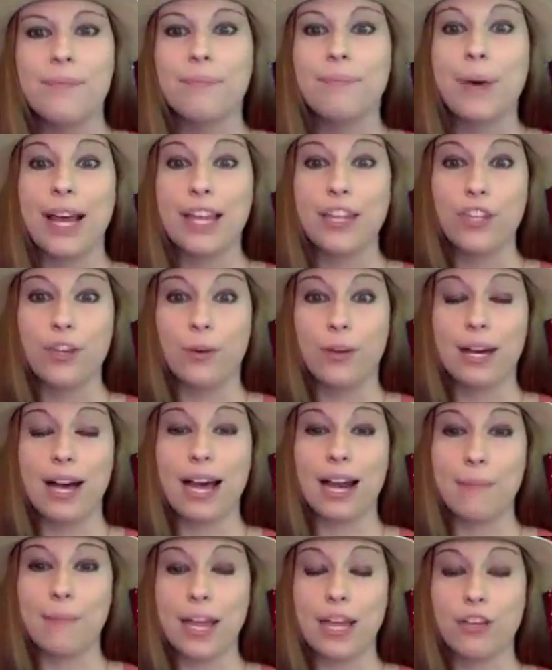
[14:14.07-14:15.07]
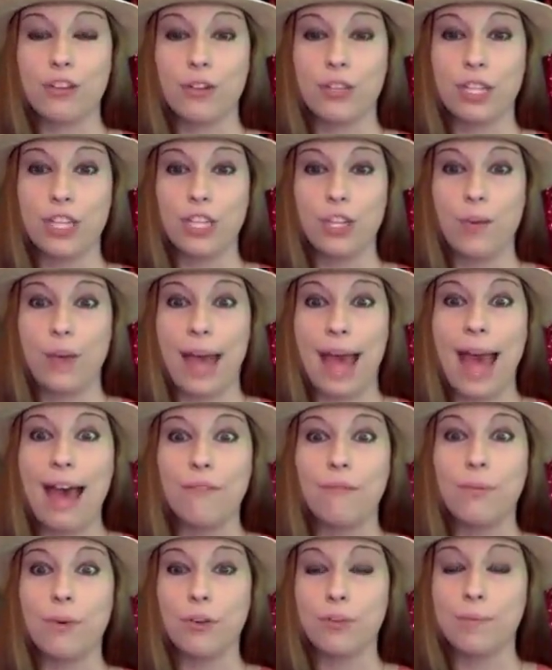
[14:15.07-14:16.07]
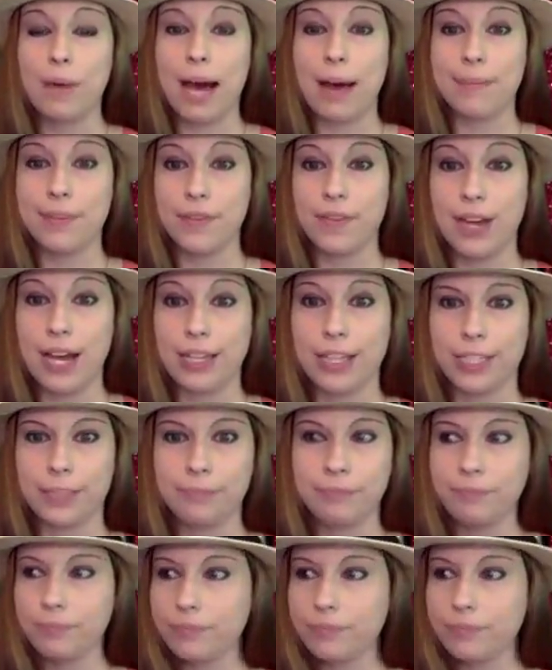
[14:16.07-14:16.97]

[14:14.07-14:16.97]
but you got to make sure that you have those pops of color.